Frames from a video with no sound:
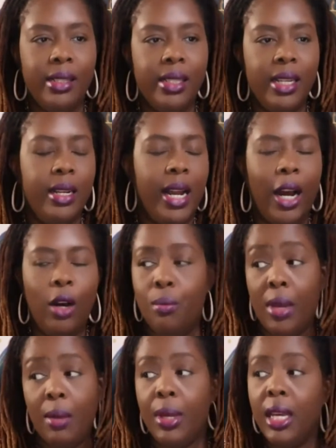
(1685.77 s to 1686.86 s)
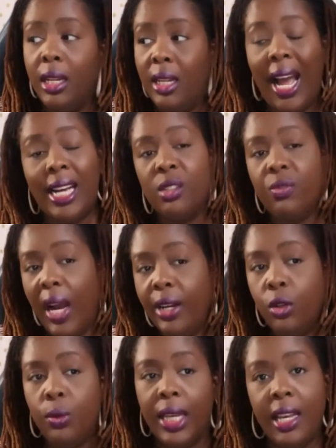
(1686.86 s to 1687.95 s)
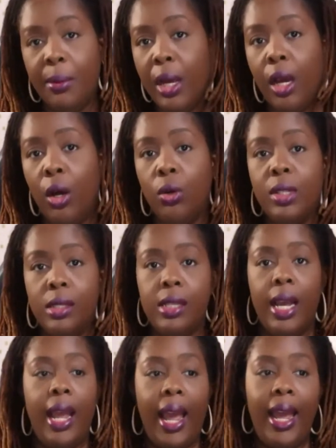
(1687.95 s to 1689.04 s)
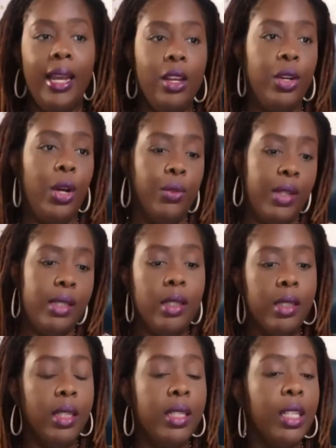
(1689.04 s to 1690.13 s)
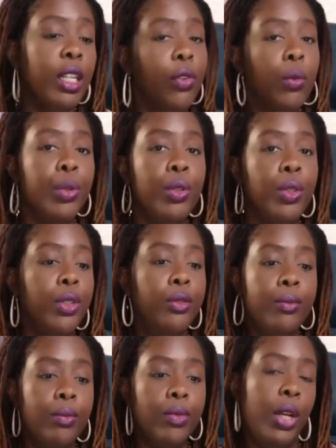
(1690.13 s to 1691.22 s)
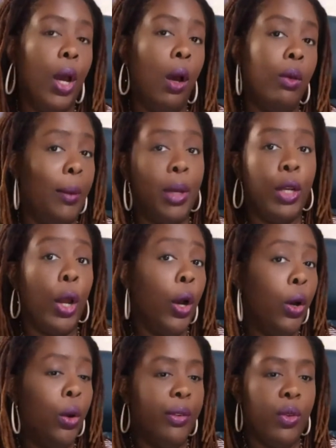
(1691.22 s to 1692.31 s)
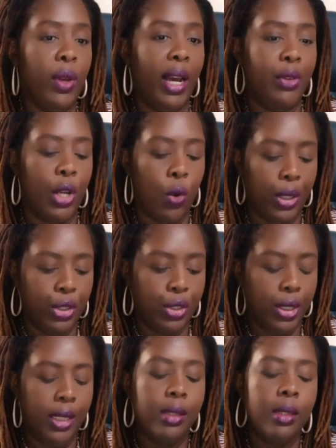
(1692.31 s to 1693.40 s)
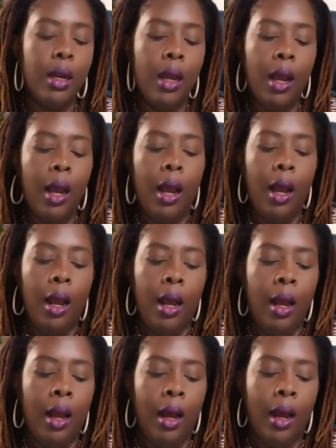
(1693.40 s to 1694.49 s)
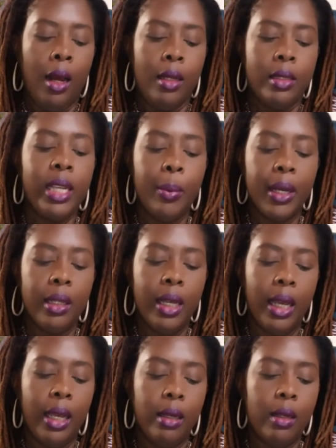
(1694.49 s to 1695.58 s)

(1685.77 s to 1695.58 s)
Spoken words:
send out maybe a last final email to say, hey, this is the deliverable, let me know if you have any questions. Typically,